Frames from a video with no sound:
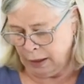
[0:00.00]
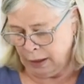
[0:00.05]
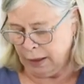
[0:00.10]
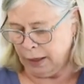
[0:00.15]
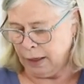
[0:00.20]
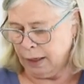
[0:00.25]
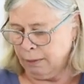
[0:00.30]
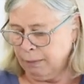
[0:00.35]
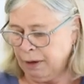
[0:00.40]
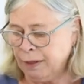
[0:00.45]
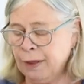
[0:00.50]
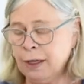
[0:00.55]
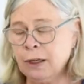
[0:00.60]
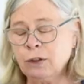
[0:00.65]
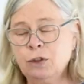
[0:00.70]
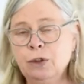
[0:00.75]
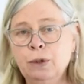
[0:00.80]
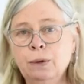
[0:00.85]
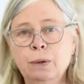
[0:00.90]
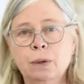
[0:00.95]
Um, I
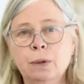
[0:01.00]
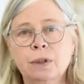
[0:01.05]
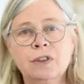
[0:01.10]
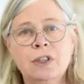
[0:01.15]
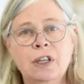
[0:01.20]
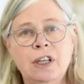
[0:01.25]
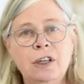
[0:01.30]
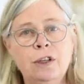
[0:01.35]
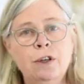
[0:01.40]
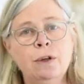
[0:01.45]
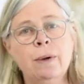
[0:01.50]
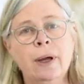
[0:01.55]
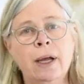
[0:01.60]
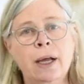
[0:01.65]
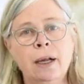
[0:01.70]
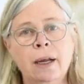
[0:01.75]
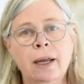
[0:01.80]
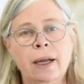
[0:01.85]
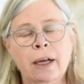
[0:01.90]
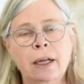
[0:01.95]
think tulle,
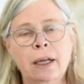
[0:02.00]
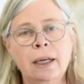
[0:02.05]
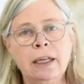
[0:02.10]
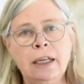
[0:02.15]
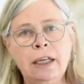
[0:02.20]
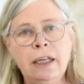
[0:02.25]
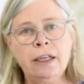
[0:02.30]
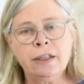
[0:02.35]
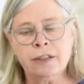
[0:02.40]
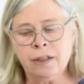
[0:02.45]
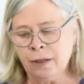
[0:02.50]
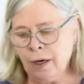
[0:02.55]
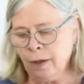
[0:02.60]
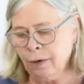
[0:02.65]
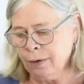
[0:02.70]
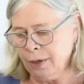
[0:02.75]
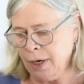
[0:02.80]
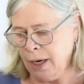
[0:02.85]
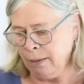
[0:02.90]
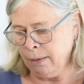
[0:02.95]
T-U-L-L-E is
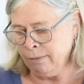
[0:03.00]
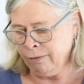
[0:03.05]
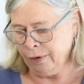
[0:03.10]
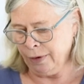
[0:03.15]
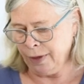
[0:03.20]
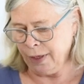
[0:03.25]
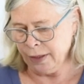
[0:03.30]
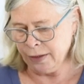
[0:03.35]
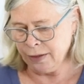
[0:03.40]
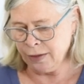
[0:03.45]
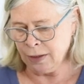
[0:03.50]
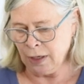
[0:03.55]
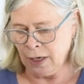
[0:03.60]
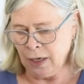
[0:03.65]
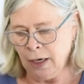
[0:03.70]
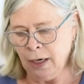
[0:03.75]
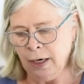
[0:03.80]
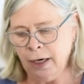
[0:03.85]
another name for this.